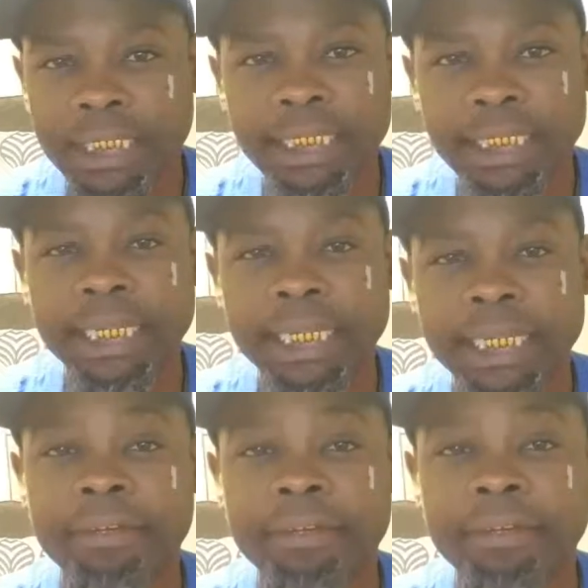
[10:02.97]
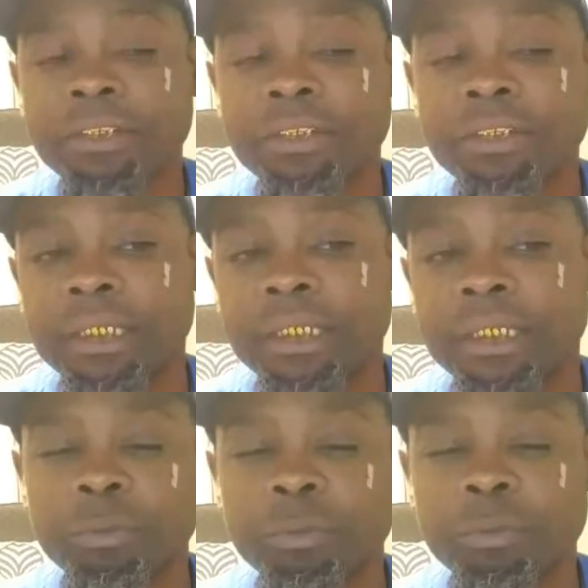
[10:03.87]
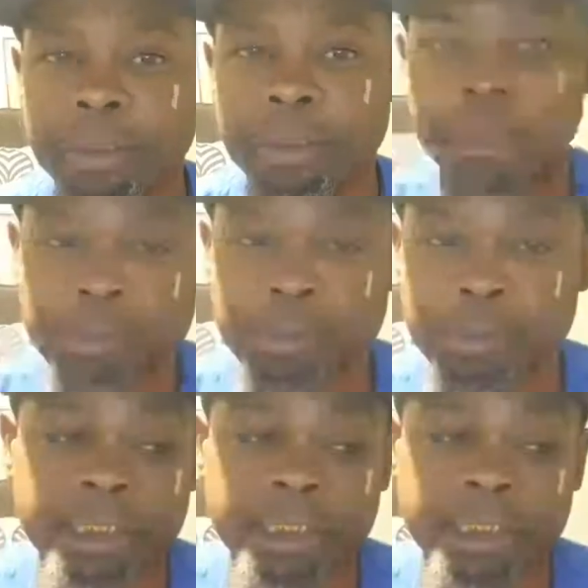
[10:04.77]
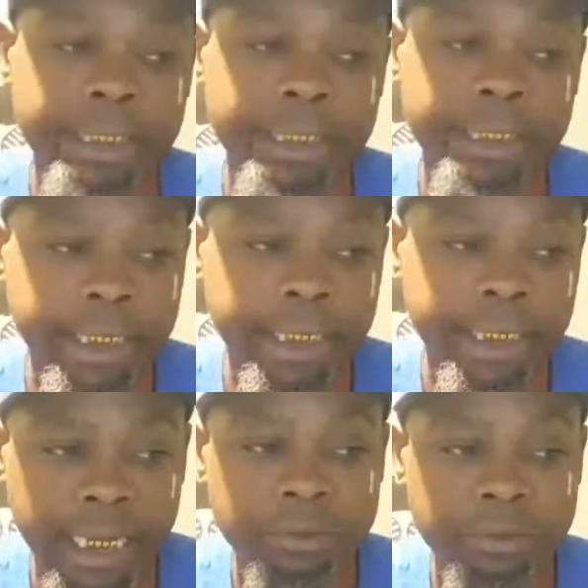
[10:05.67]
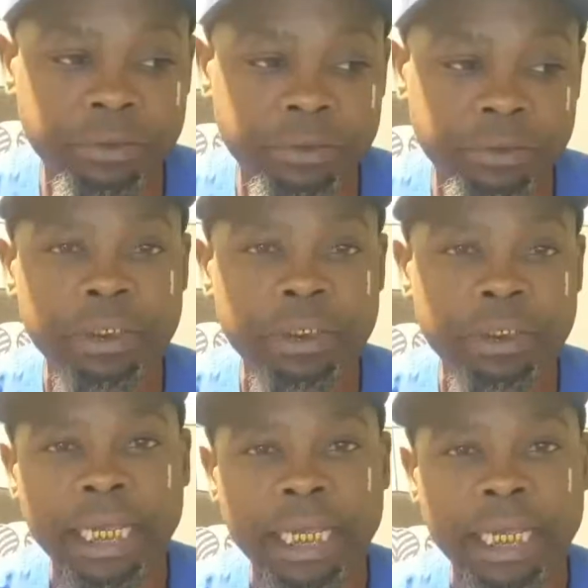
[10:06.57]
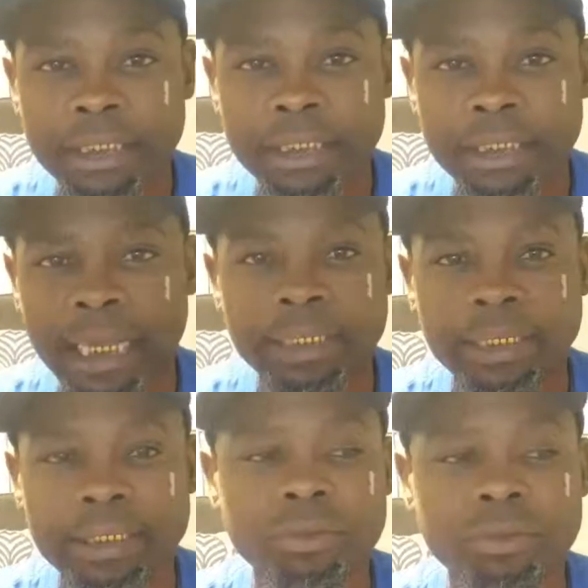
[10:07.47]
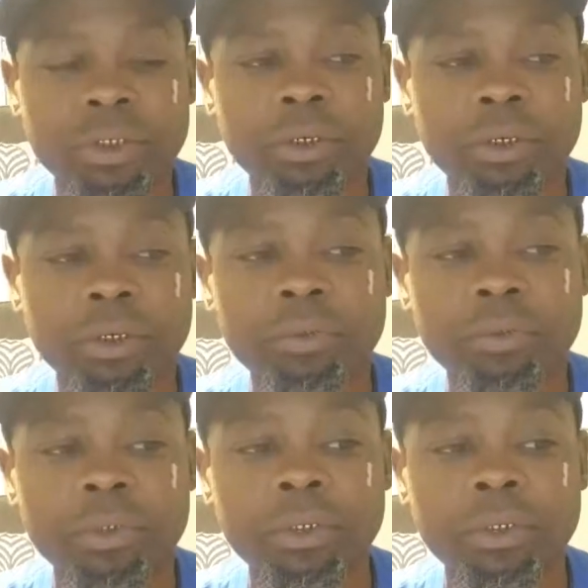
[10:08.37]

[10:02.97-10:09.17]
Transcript: that they give their sons the responsibility of being the man of the house at a young age, you know,